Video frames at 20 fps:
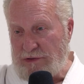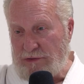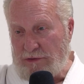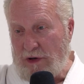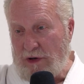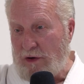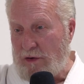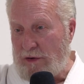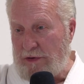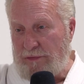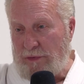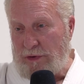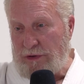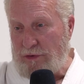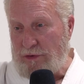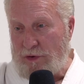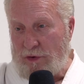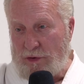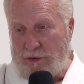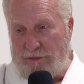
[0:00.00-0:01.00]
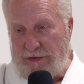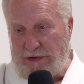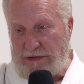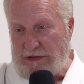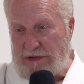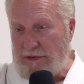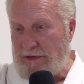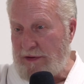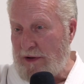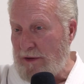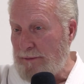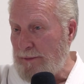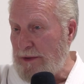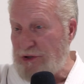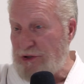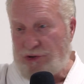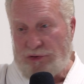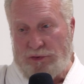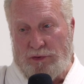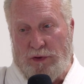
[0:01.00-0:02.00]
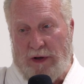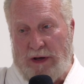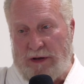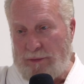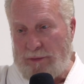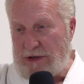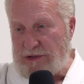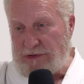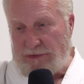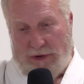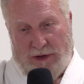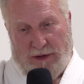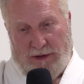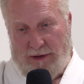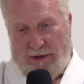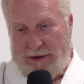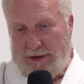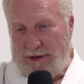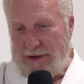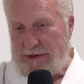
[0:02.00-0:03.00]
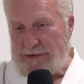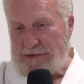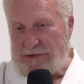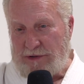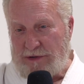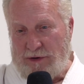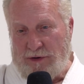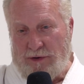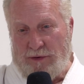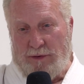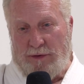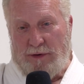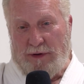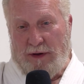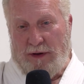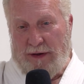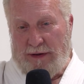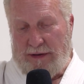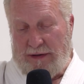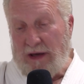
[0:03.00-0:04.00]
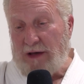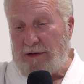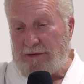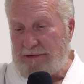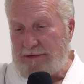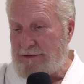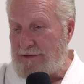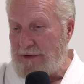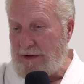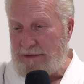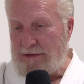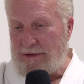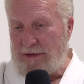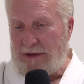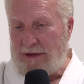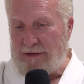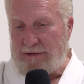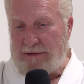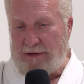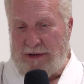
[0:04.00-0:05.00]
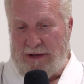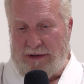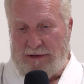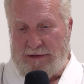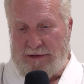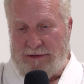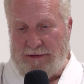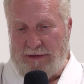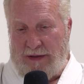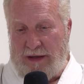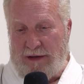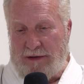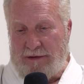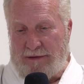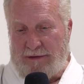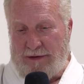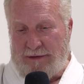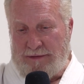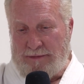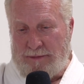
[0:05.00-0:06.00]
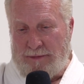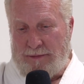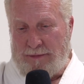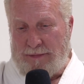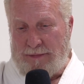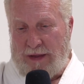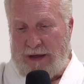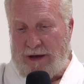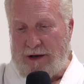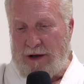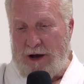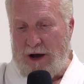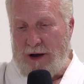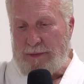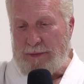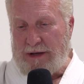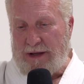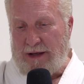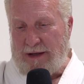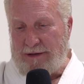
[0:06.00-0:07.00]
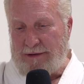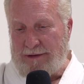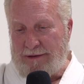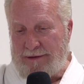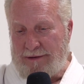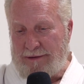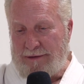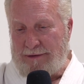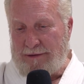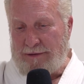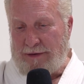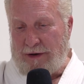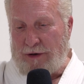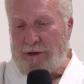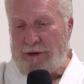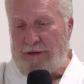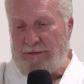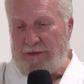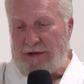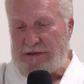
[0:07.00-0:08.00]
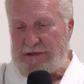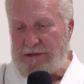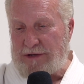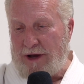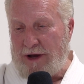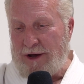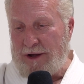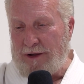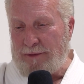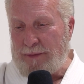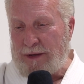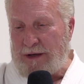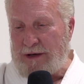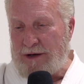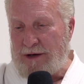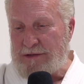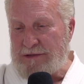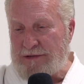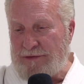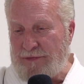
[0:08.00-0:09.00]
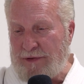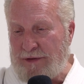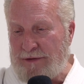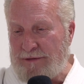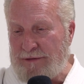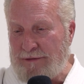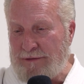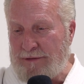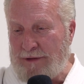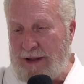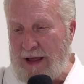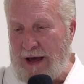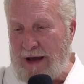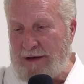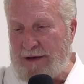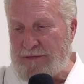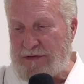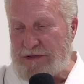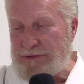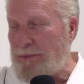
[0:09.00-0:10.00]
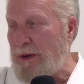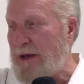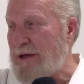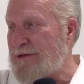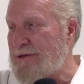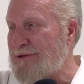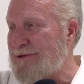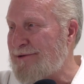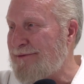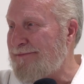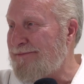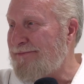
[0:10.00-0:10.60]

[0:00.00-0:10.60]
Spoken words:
you know, when you go to visit, they'll meet you at a restaurant. So, yes, they accommodate their living style because of the lack of space.